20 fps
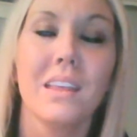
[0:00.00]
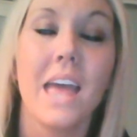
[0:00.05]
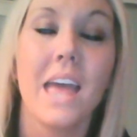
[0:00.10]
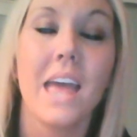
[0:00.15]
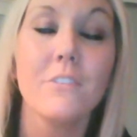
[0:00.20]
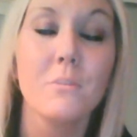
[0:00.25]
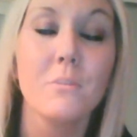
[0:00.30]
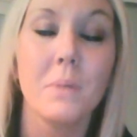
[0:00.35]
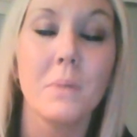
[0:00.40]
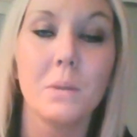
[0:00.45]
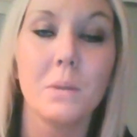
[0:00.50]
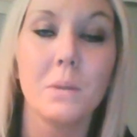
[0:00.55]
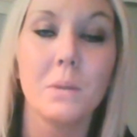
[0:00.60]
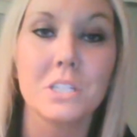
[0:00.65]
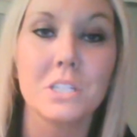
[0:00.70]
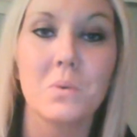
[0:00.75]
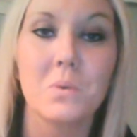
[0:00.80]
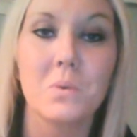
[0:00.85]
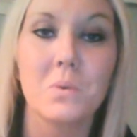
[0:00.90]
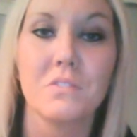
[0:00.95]
everybody
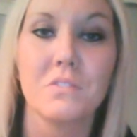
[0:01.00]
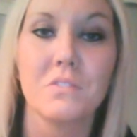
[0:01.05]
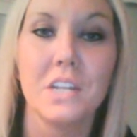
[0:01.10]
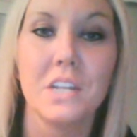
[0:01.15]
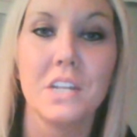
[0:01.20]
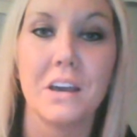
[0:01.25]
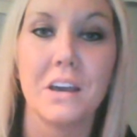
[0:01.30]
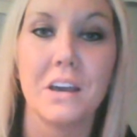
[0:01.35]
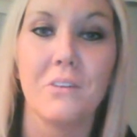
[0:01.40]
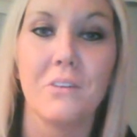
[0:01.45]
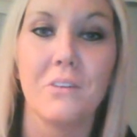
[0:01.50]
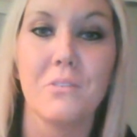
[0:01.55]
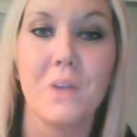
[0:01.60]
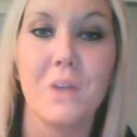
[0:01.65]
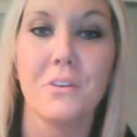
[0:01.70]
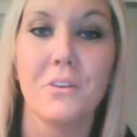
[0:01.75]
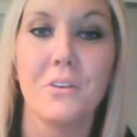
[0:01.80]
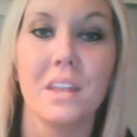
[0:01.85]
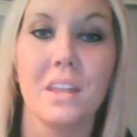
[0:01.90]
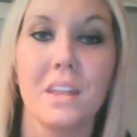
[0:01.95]
wants to watch a video
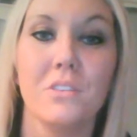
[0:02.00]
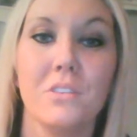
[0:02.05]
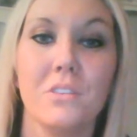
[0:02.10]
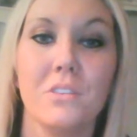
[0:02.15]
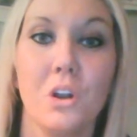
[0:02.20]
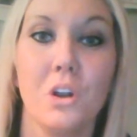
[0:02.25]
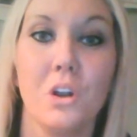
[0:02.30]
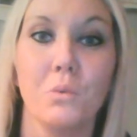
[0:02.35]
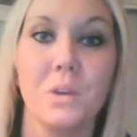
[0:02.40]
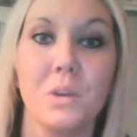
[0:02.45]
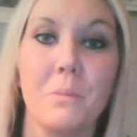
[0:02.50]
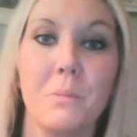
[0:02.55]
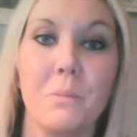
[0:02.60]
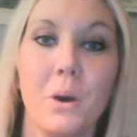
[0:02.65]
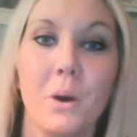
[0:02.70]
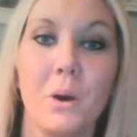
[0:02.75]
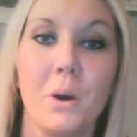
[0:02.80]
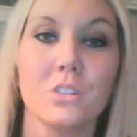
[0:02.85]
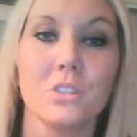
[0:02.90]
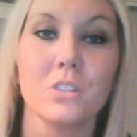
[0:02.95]
rather than read a
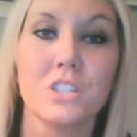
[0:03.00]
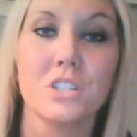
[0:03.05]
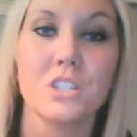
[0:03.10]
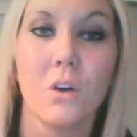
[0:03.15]
post.